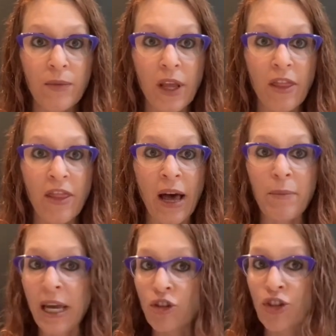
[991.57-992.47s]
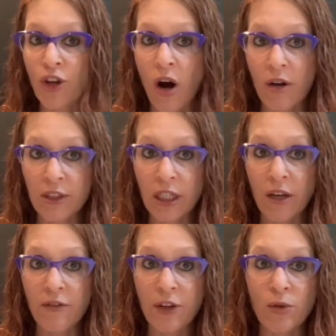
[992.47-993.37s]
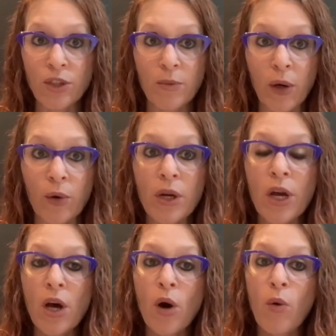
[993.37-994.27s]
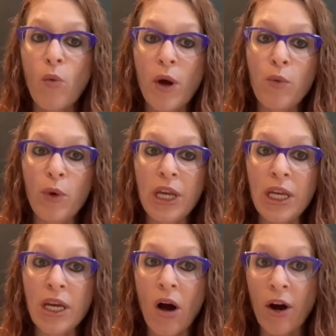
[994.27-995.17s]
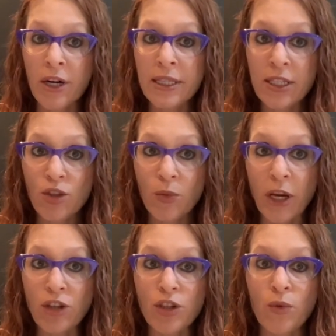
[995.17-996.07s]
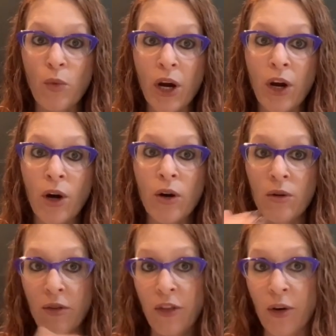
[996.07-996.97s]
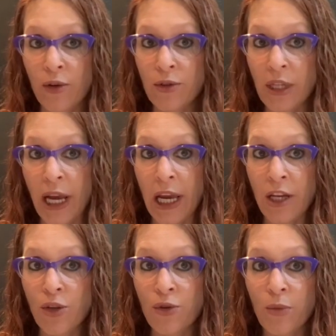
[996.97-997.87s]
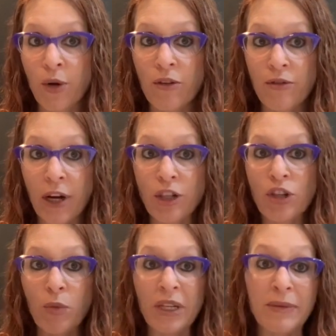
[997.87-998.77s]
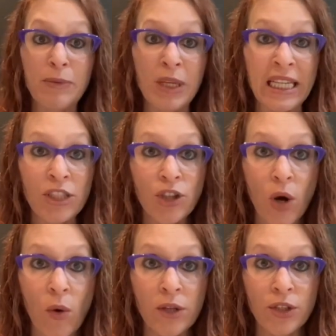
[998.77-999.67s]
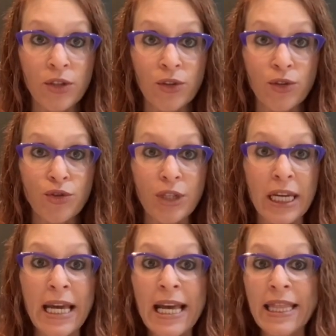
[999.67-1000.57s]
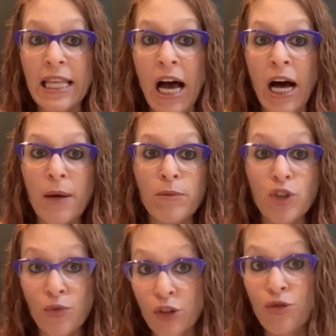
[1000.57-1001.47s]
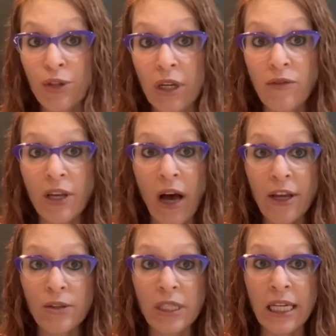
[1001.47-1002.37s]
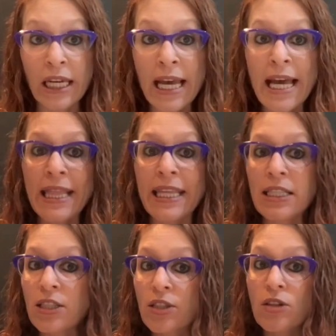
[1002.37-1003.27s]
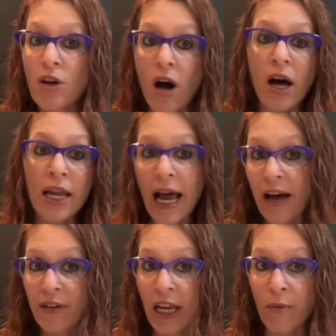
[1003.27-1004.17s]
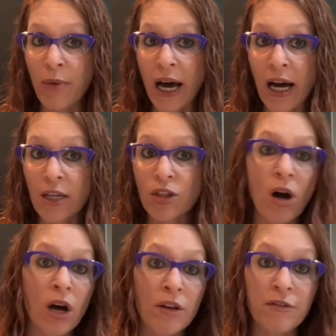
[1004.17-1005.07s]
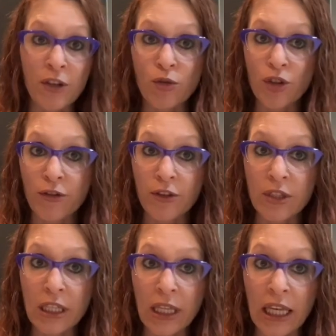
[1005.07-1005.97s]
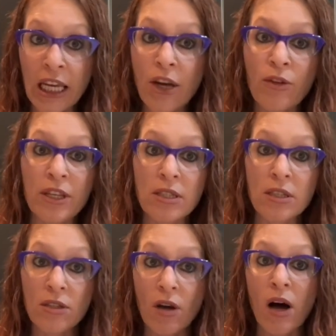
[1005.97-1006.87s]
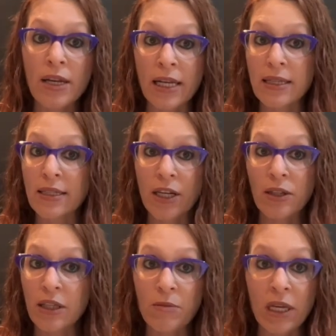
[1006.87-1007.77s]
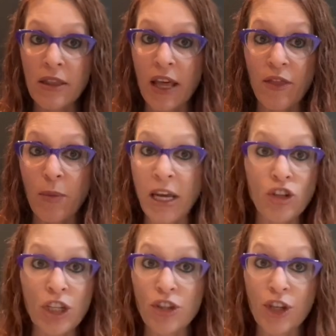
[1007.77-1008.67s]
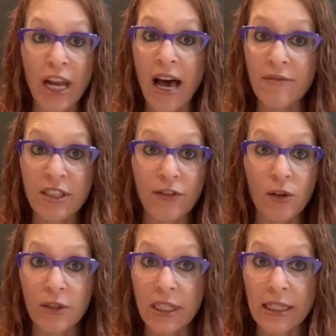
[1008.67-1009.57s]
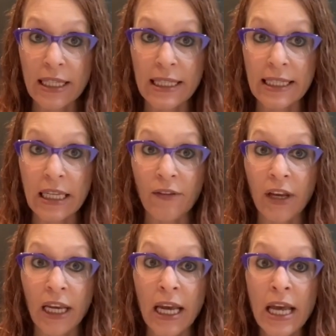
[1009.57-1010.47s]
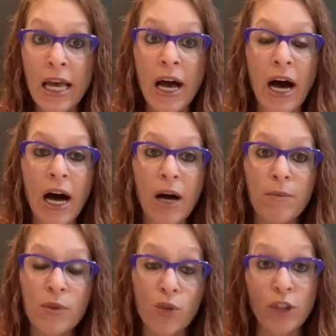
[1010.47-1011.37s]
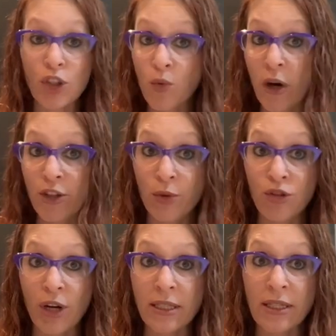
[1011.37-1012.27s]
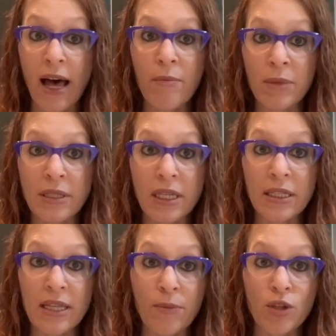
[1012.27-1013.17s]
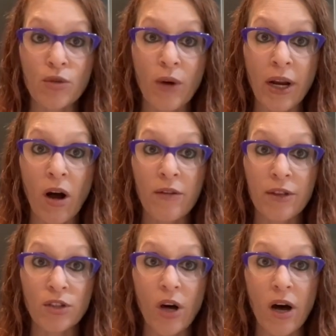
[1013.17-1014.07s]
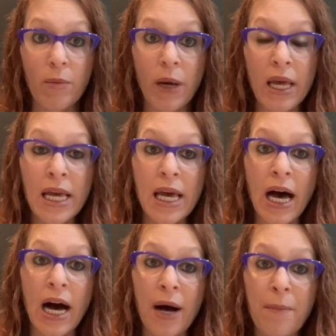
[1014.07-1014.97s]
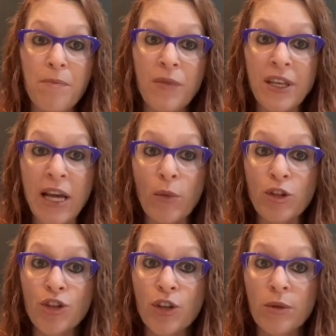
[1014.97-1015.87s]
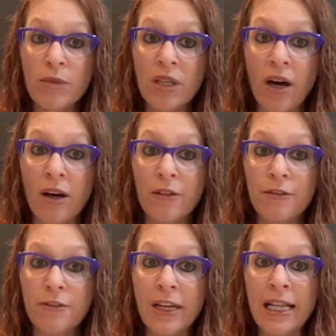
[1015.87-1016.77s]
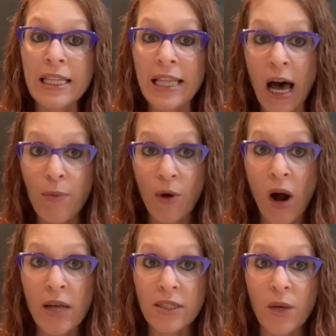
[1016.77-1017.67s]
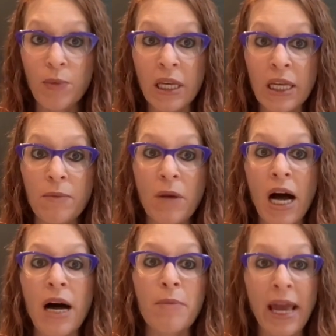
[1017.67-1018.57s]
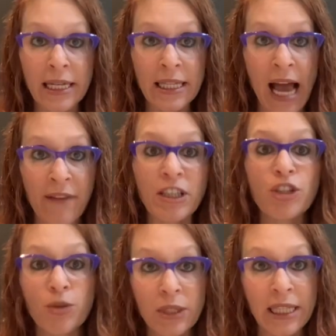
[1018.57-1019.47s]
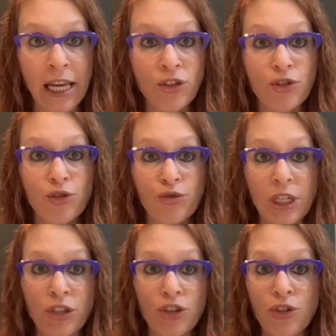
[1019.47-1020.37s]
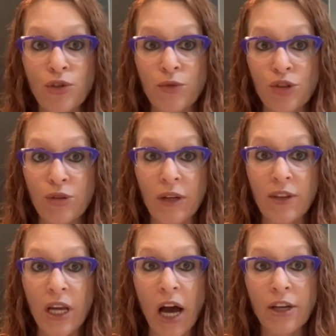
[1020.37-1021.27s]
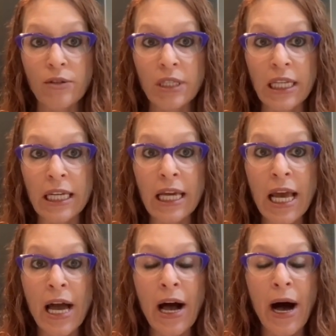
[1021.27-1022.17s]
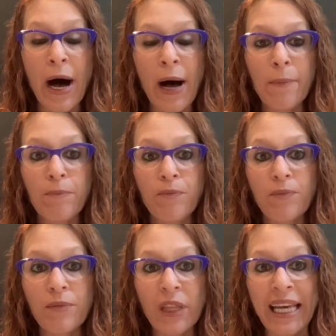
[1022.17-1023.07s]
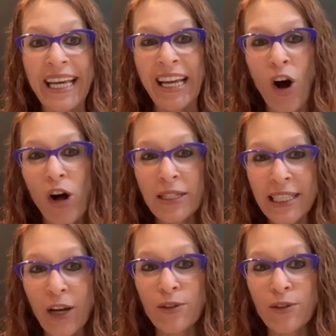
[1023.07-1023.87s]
that patients are often confused about. When we are in a situation where there's a uterine perforation, when we need to go on to surgery to retrieve the IUD, this does not have an impact on future fertility. This does not necessarily mean that the patient is going to have difficulties conceiving. So I just want to address that misconception right off the top. Now, in terms of laparoscopy and having to do a day surgery to retrieve the IUD, it all sounds